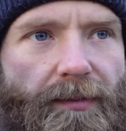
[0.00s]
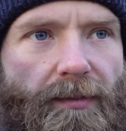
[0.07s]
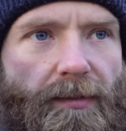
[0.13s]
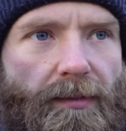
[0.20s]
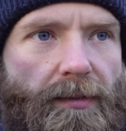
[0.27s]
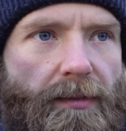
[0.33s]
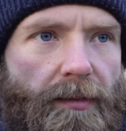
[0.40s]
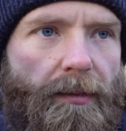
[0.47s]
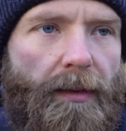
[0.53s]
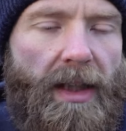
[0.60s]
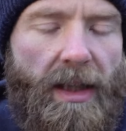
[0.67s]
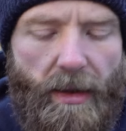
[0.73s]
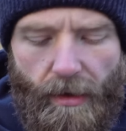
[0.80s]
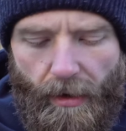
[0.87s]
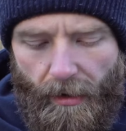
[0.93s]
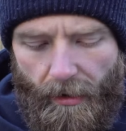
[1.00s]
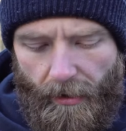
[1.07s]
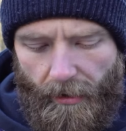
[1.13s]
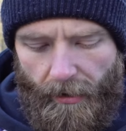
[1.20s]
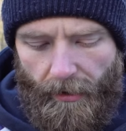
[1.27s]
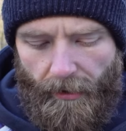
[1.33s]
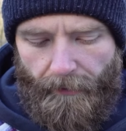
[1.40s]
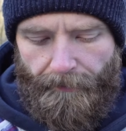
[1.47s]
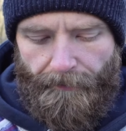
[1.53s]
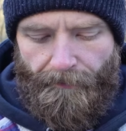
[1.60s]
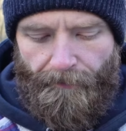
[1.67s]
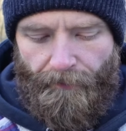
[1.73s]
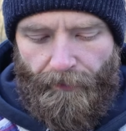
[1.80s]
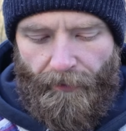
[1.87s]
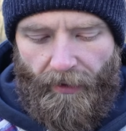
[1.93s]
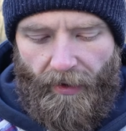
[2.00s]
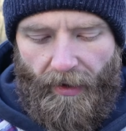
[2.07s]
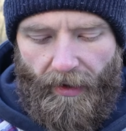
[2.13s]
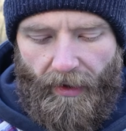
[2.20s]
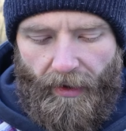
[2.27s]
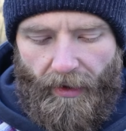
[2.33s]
No one is speaking in this clip.